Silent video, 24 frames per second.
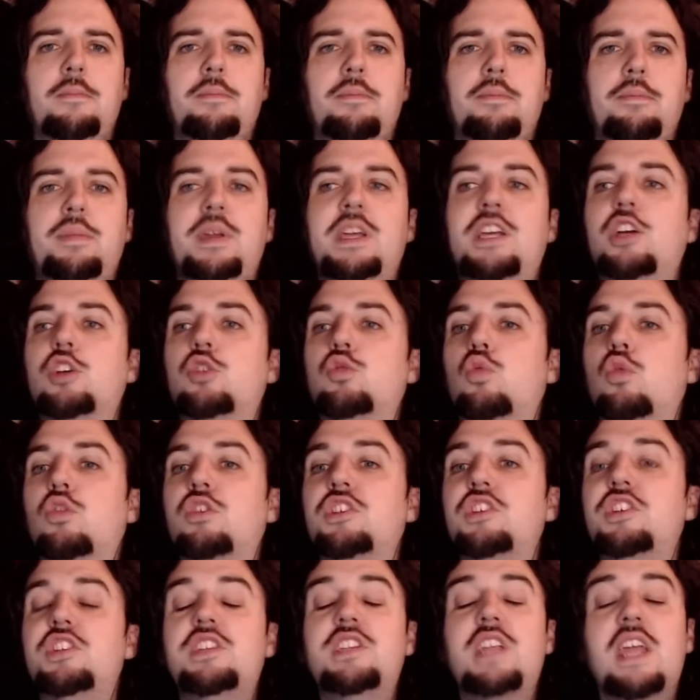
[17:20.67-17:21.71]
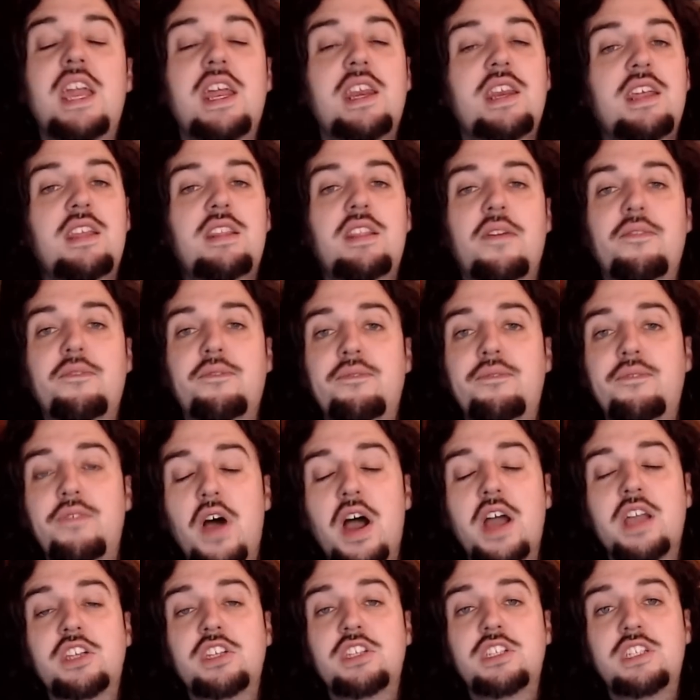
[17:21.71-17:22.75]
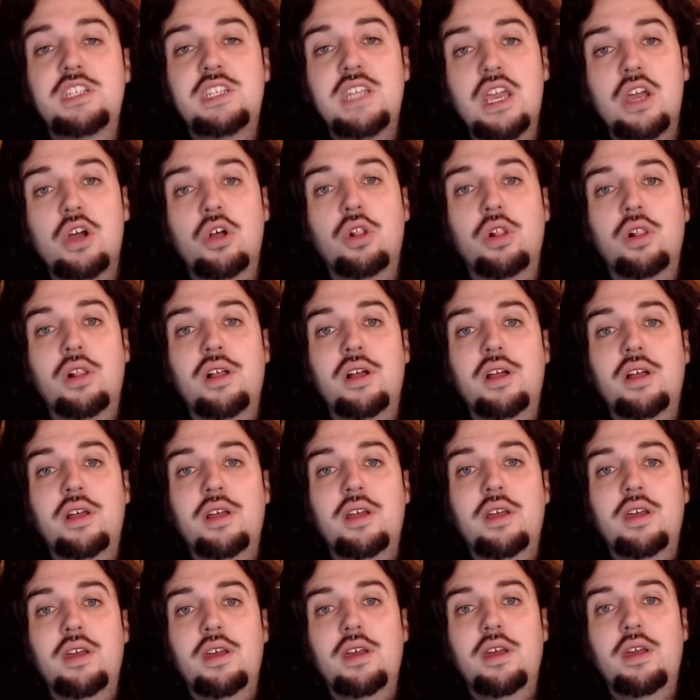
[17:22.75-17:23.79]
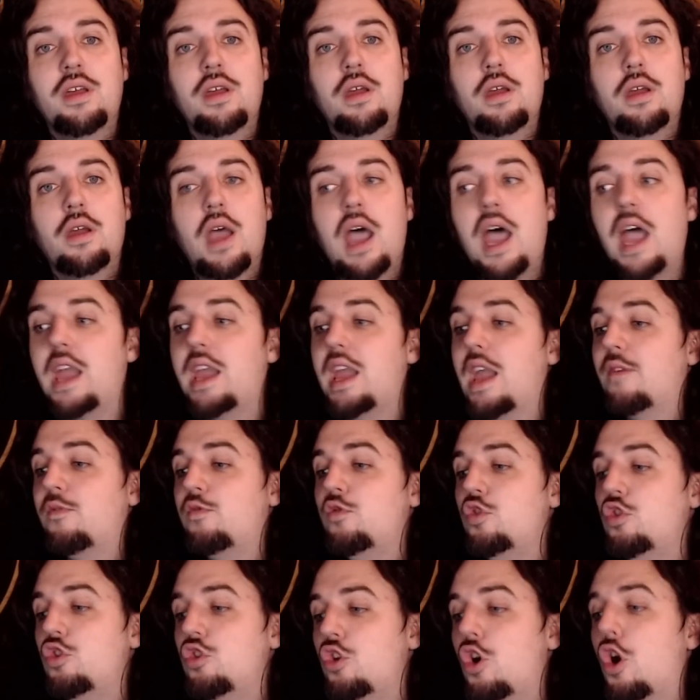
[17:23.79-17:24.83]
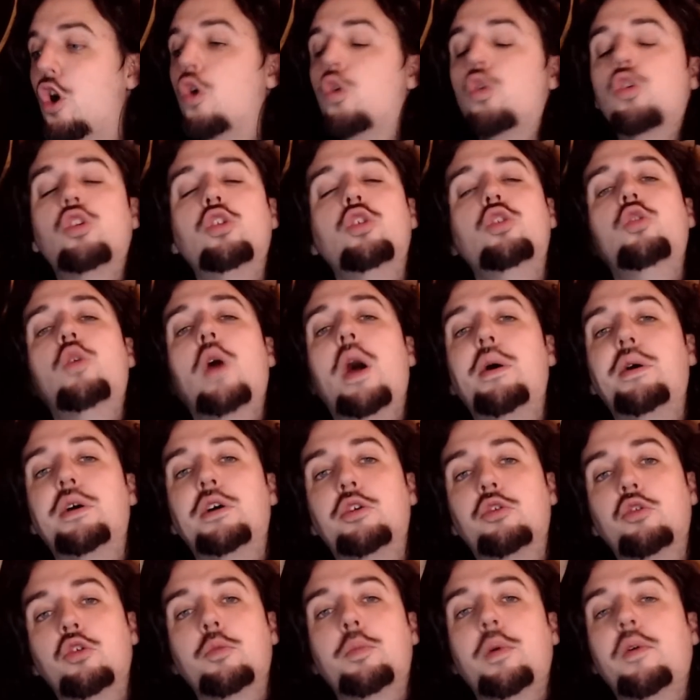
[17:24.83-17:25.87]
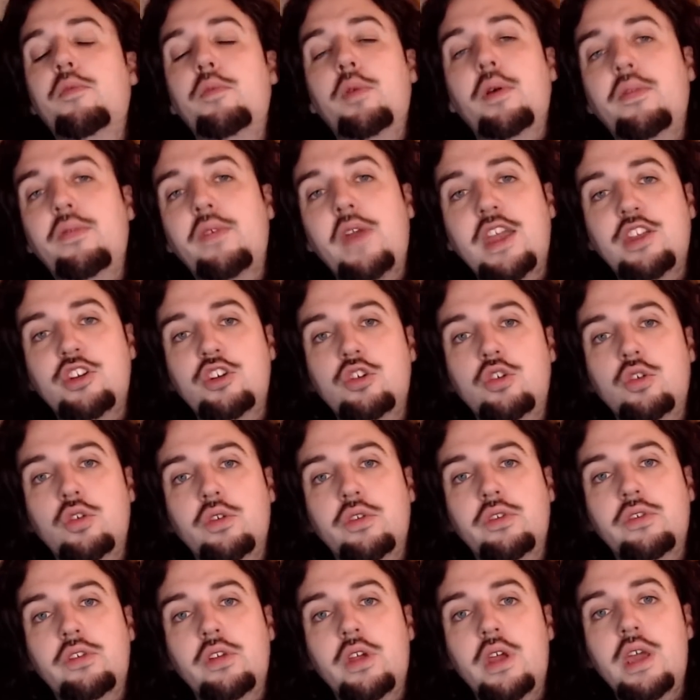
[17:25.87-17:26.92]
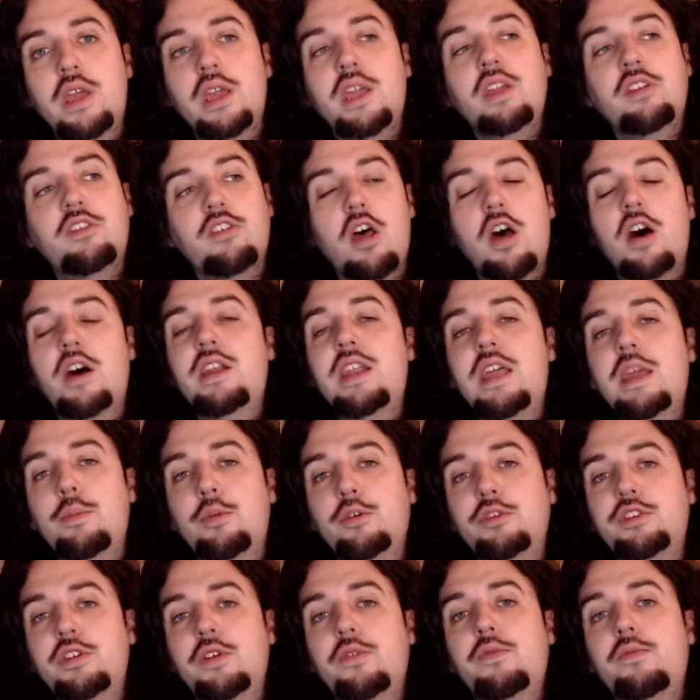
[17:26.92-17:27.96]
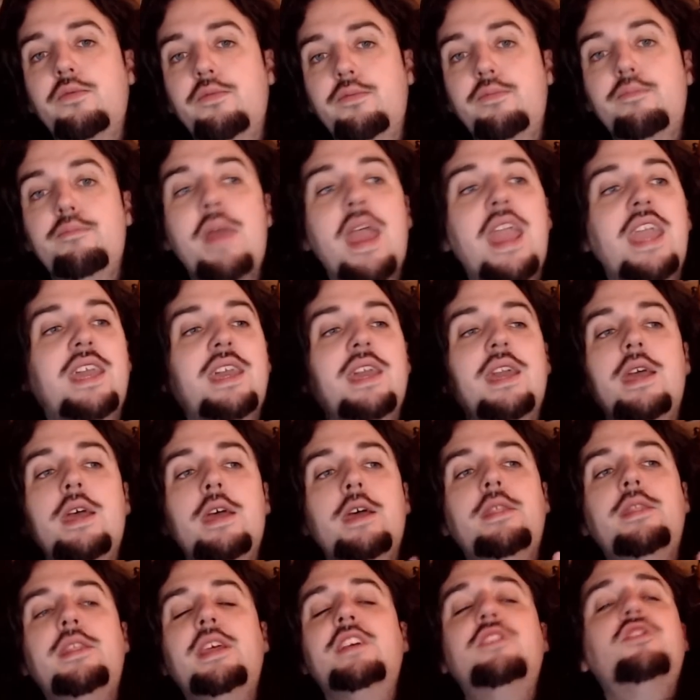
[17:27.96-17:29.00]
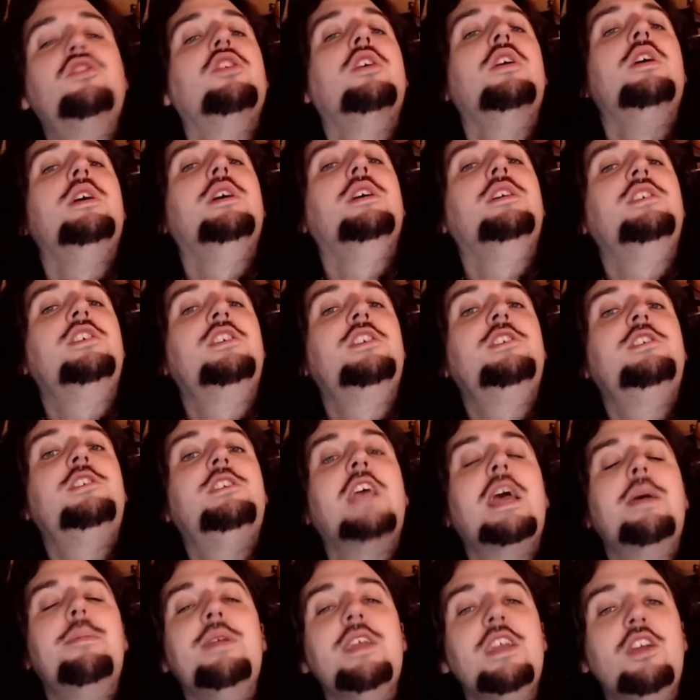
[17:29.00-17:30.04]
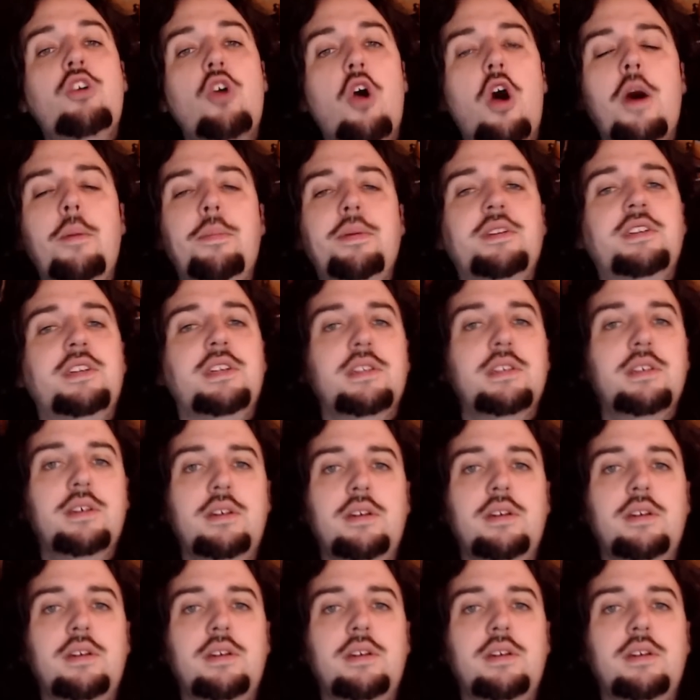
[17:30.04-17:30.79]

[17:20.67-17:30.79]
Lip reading: because we're standing the fuck still. I have no clue how a group of professionals is unable to make this semi-competent.